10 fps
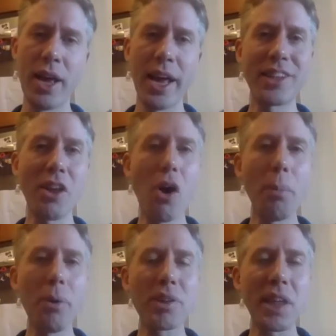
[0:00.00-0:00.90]
It's
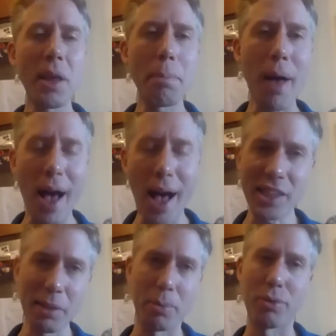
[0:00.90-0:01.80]
almost
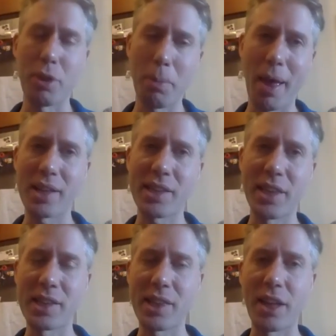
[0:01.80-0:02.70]
impossible to pass
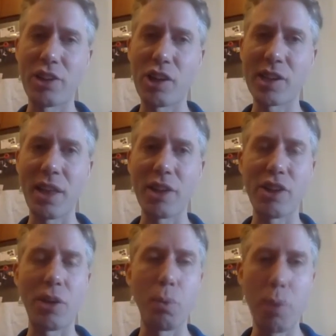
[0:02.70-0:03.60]
this
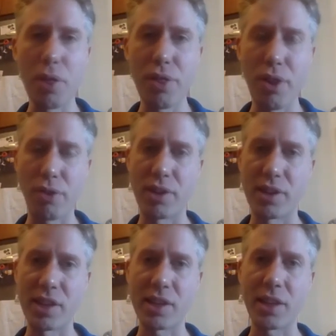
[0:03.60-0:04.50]
legislation with their
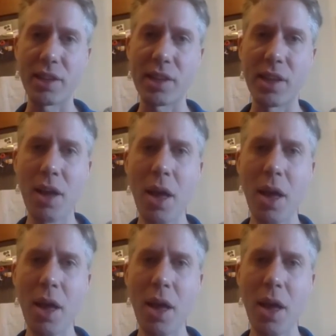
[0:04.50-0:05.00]
resistance.